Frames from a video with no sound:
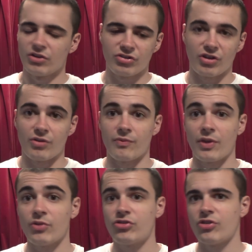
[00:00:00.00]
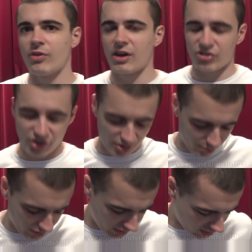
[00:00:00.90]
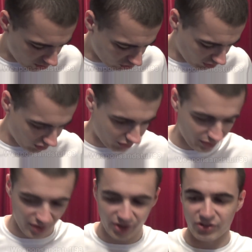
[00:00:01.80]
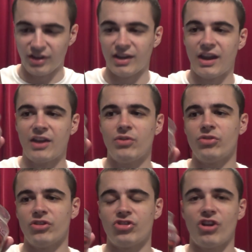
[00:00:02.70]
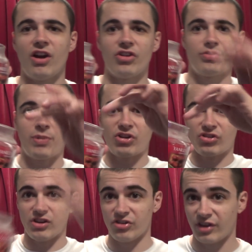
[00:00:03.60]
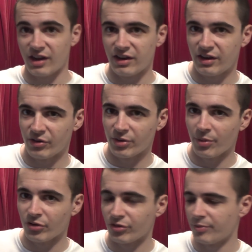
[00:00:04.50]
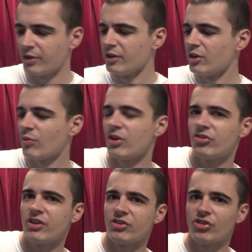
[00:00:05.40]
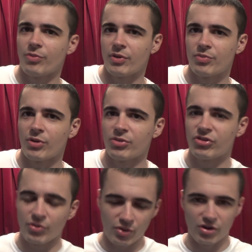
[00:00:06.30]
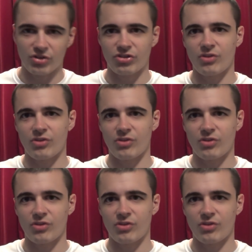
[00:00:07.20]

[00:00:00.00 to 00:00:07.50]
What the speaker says: So those two are actually completely useless for lighting candles in a jar, especially as they get nearer the bottom. When it's near the top, it would probably still work.